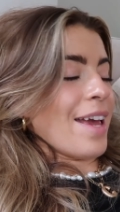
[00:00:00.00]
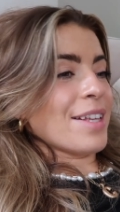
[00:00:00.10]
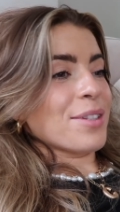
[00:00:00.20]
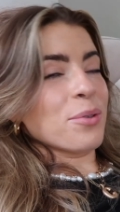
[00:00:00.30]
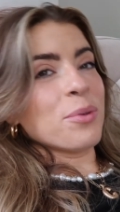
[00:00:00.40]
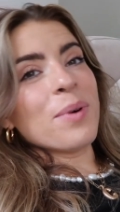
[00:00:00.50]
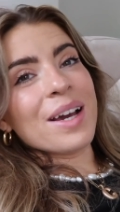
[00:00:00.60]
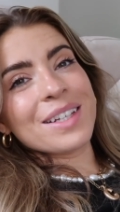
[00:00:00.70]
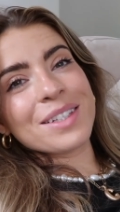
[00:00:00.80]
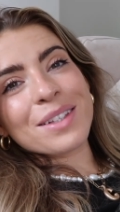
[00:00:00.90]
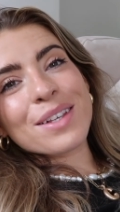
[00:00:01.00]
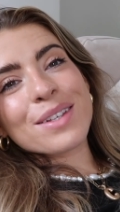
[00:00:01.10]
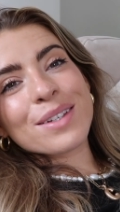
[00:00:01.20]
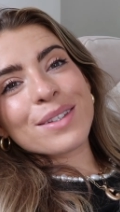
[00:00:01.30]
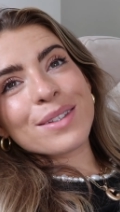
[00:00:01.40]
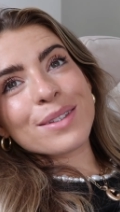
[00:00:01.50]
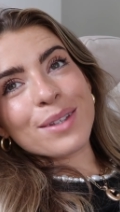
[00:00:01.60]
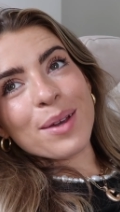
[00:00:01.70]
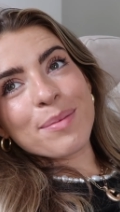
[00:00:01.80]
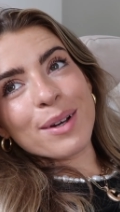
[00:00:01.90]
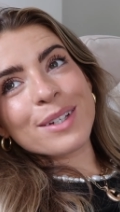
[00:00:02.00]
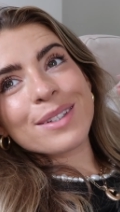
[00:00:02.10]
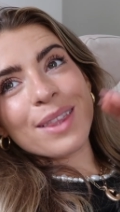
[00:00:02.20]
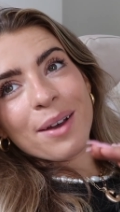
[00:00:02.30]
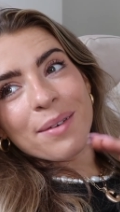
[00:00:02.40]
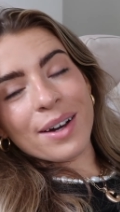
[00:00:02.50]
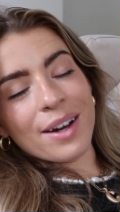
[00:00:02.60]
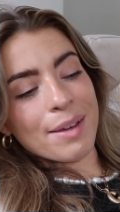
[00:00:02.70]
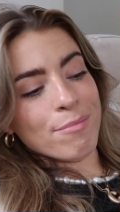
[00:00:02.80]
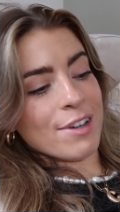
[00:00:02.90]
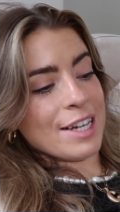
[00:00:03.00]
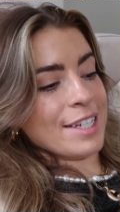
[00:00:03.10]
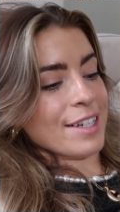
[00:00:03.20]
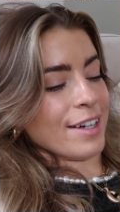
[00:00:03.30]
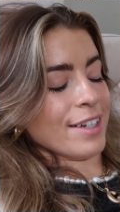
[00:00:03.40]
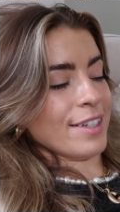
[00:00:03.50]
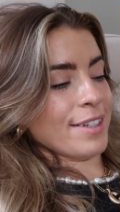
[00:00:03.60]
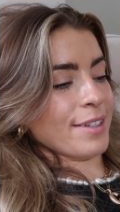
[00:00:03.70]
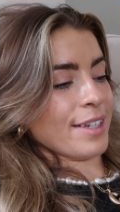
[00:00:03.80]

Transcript: It's always so much slower. I'm really tired,